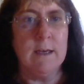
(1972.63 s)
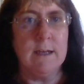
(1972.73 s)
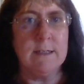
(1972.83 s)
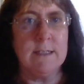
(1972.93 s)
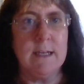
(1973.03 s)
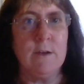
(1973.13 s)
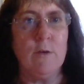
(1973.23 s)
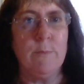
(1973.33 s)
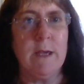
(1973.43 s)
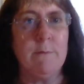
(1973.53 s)
and
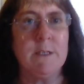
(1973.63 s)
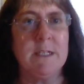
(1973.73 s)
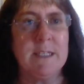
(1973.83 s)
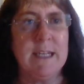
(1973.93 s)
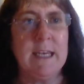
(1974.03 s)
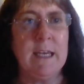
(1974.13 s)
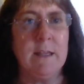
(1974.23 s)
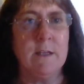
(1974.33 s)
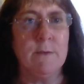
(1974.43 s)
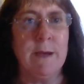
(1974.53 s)
you'll be able to
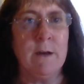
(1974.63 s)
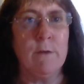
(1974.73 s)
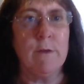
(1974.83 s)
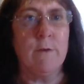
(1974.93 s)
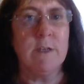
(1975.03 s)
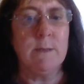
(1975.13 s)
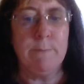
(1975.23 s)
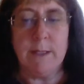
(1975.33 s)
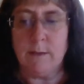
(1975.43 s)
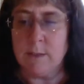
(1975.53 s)
see the domain authority
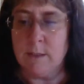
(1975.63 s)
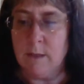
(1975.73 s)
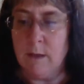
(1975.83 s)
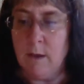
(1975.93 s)
build.